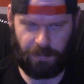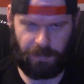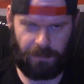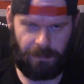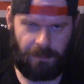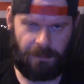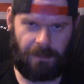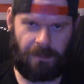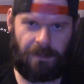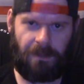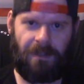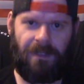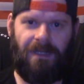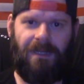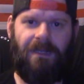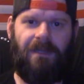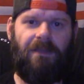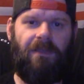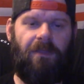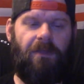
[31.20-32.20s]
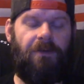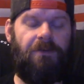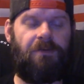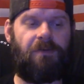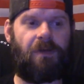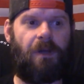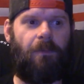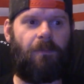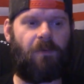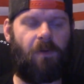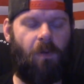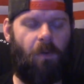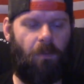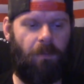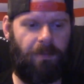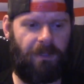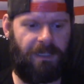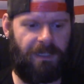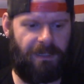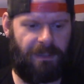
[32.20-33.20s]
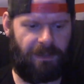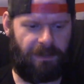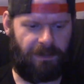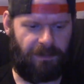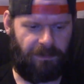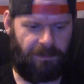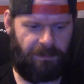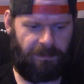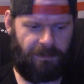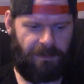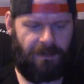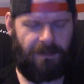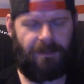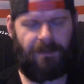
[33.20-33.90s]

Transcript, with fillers: Whew, the drum roll begins.